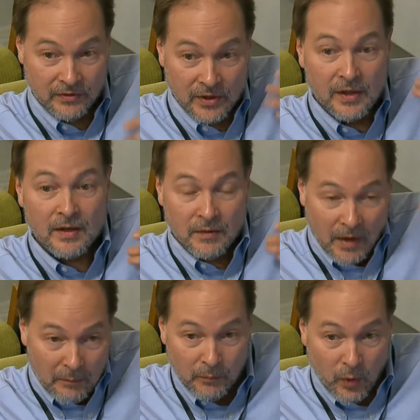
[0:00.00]

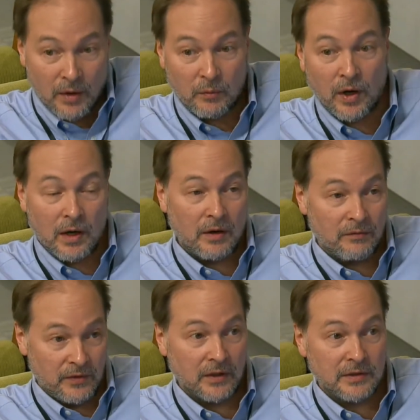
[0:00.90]
a
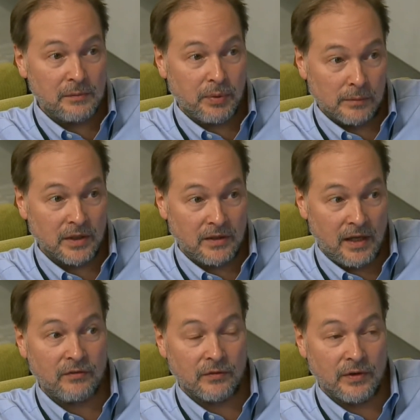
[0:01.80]
fairly public
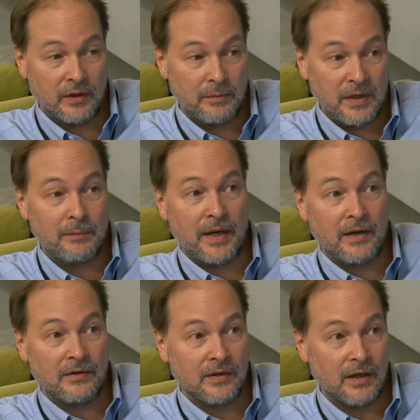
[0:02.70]
case over there
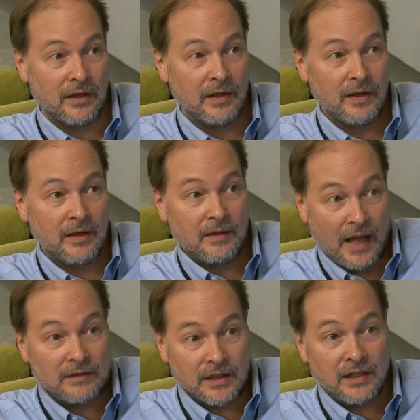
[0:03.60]
about
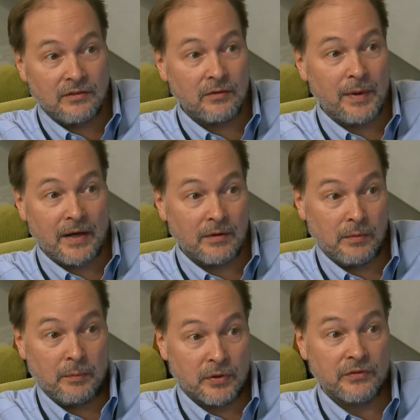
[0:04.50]
allegations about a
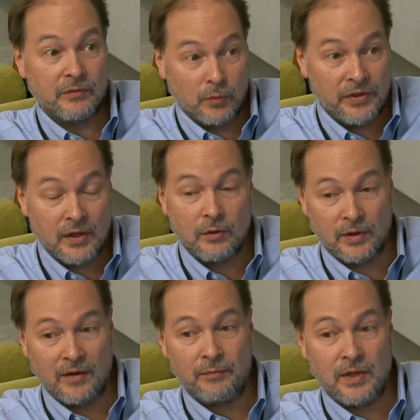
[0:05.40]
person within
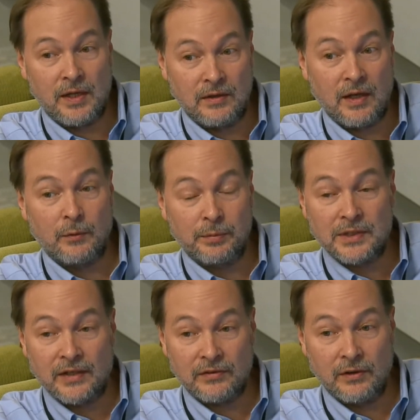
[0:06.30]
UNFPA, Diego
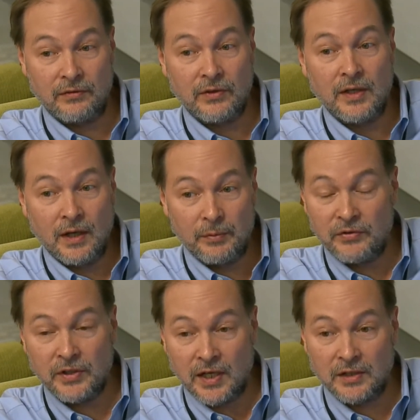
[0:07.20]
Palacios,
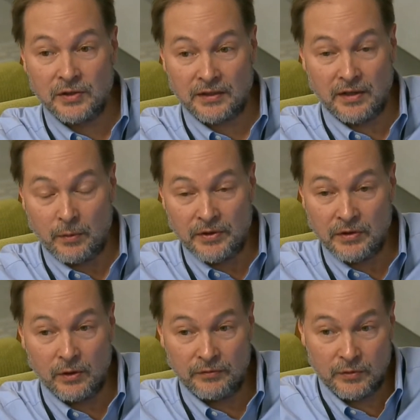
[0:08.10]
abusing a contractor. And I wanted
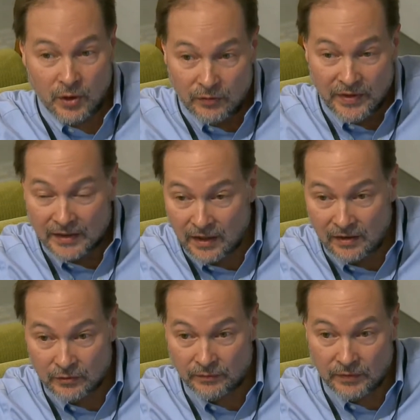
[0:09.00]
to know if you know of that
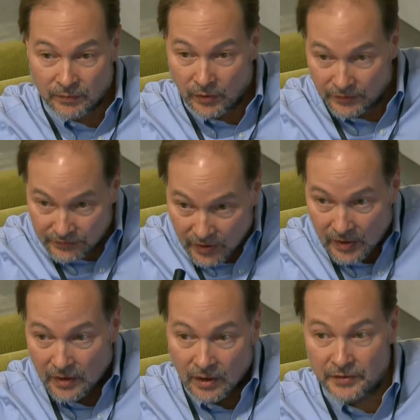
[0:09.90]
case or if it falls
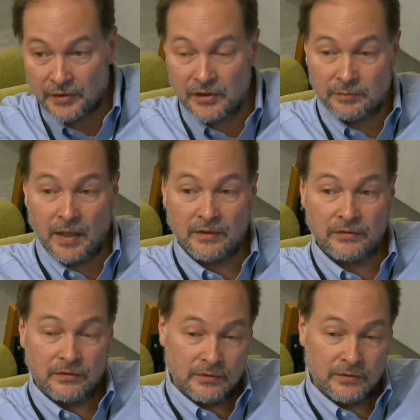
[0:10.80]
under these policies.